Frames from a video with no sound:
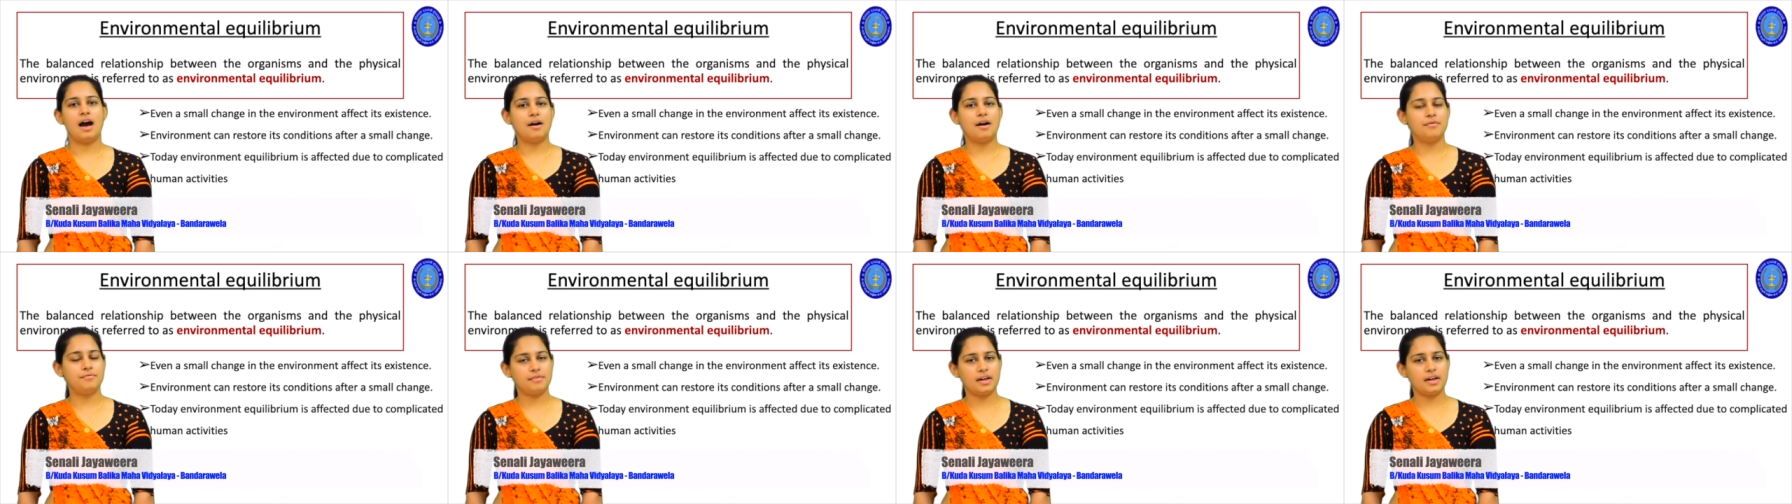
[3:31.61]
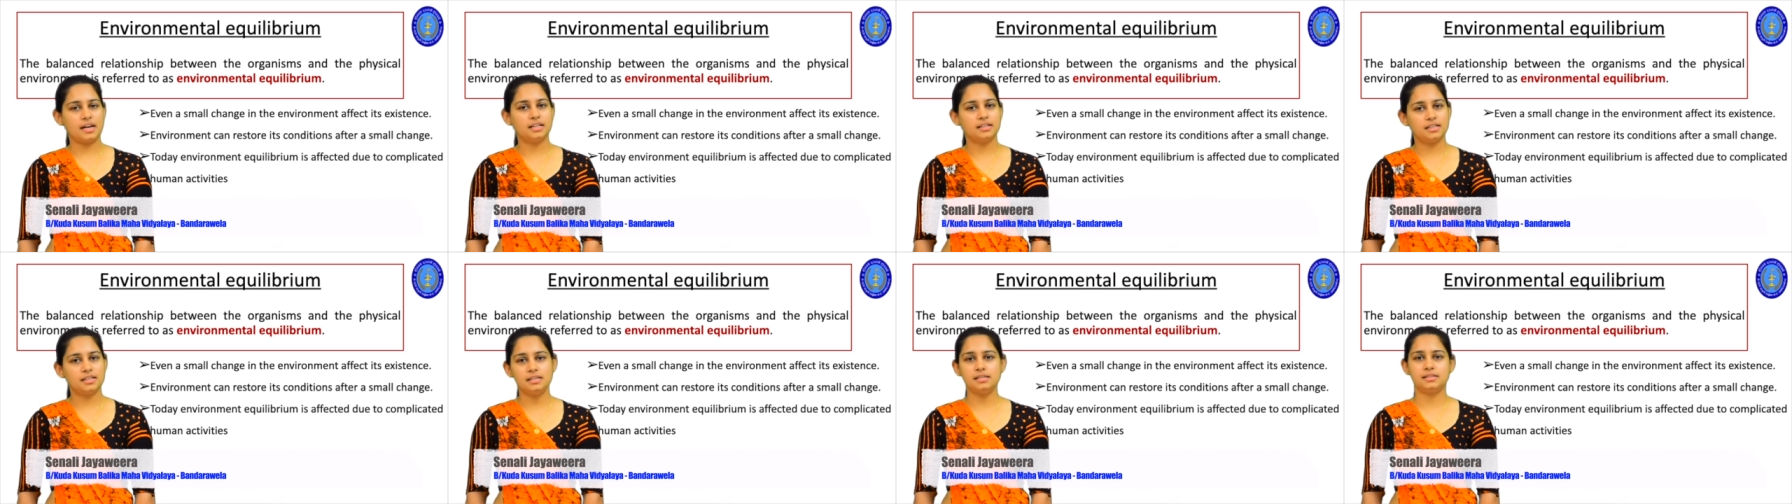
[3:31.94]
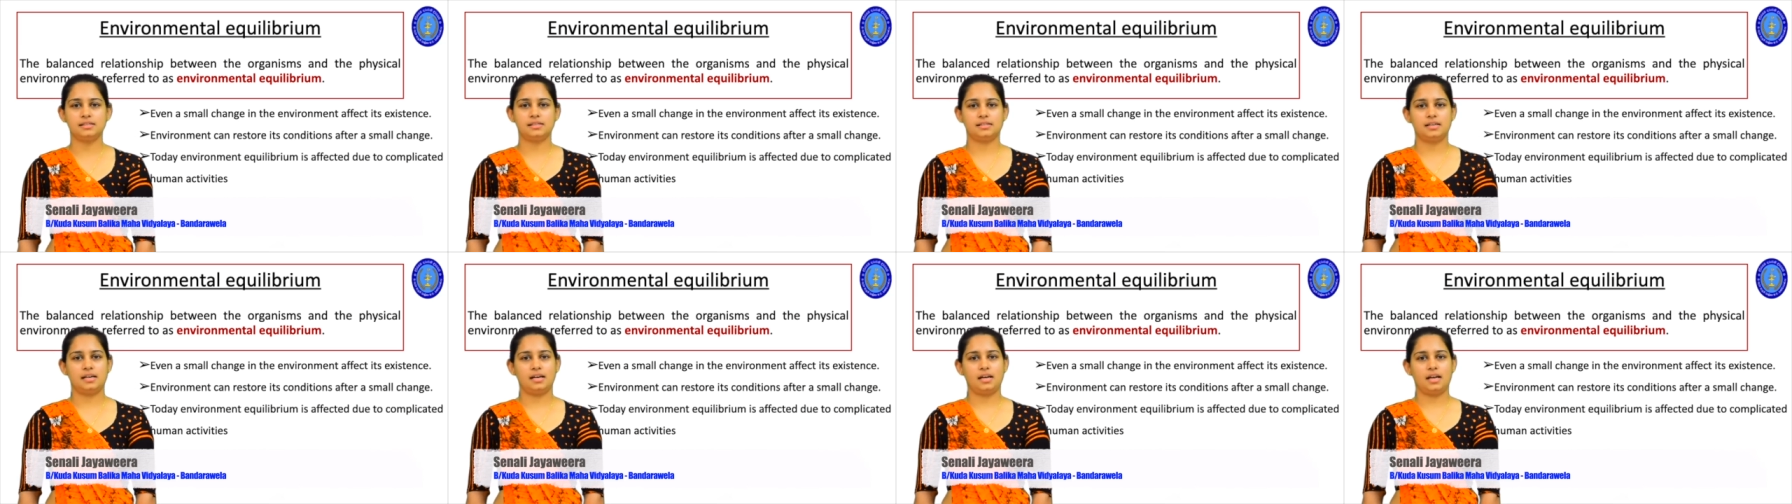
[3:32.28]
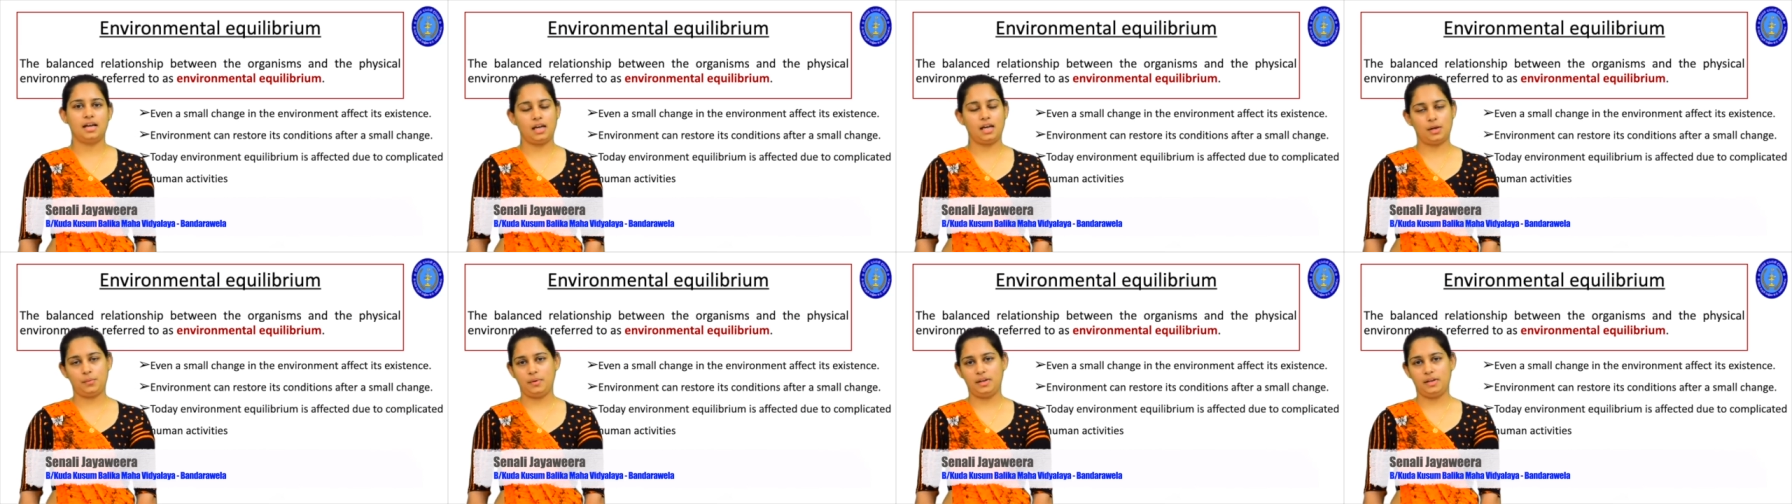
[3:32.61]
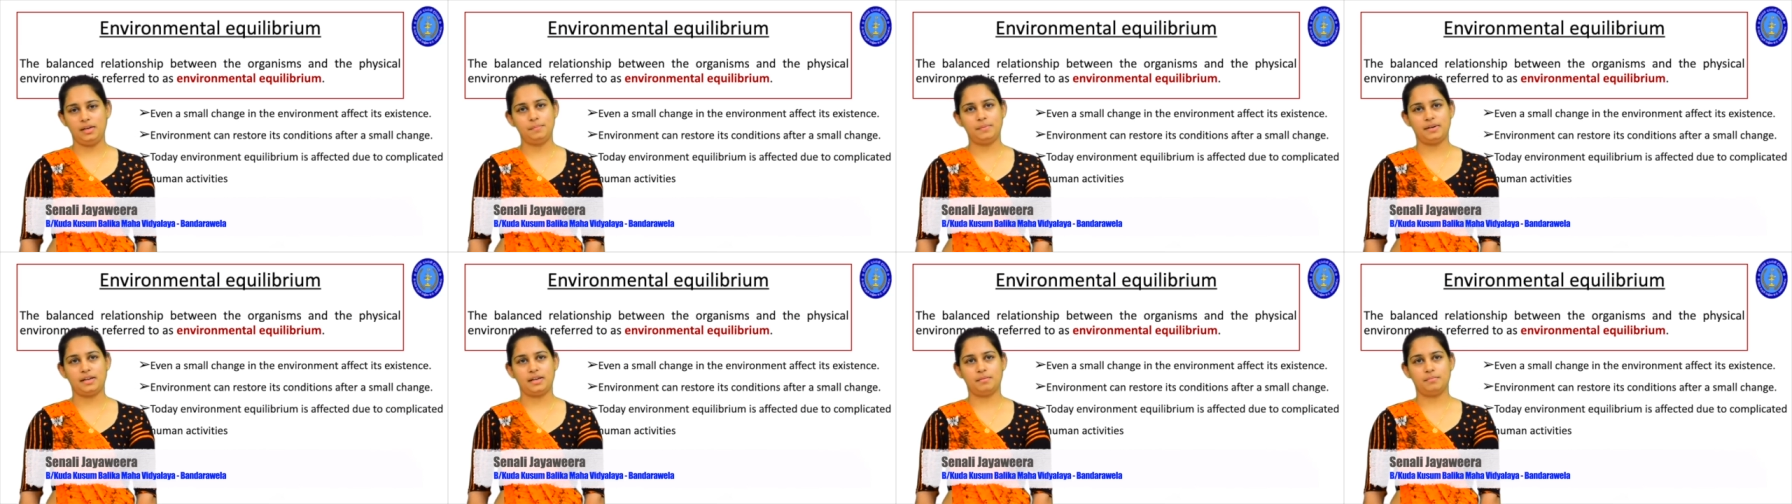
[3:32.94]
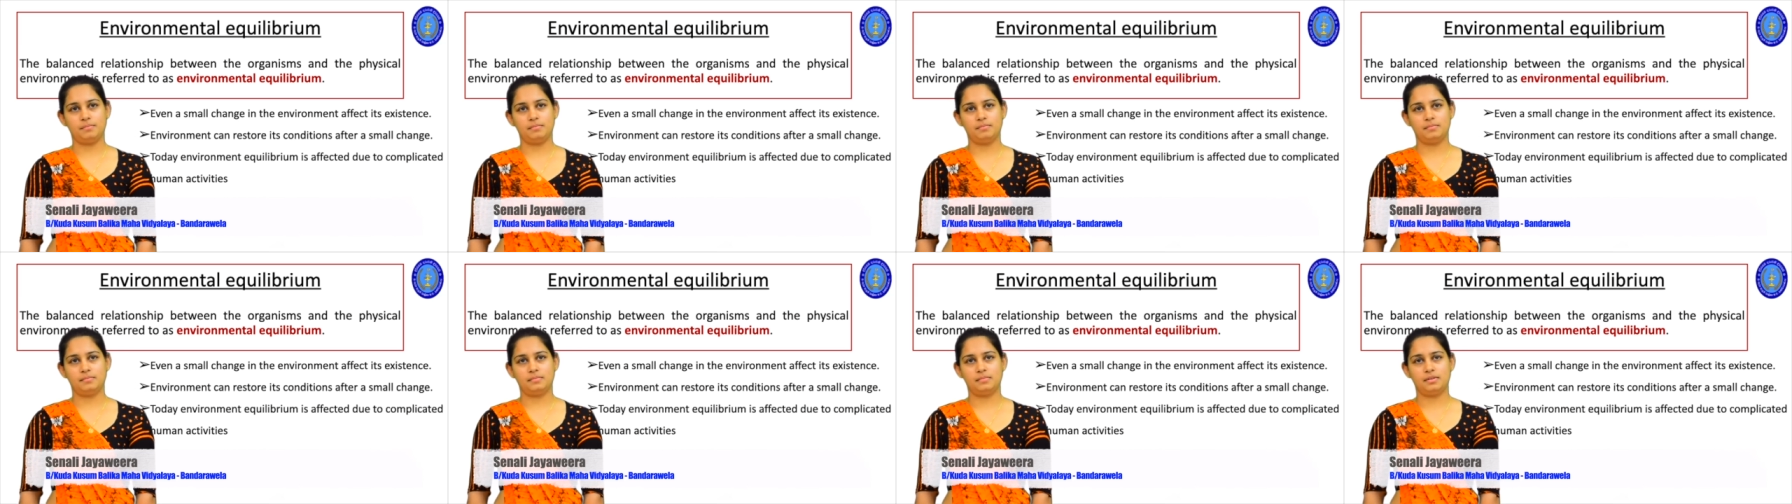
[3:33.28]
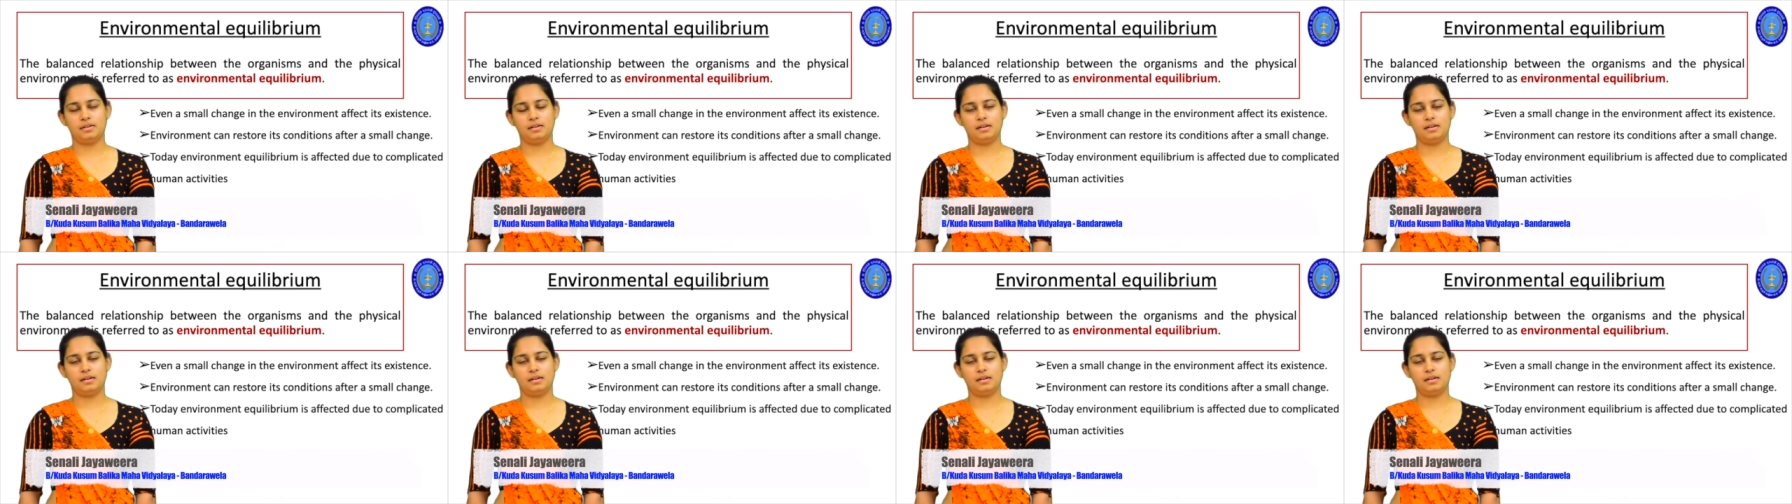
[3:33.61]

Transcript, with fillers: affect this equilibrium.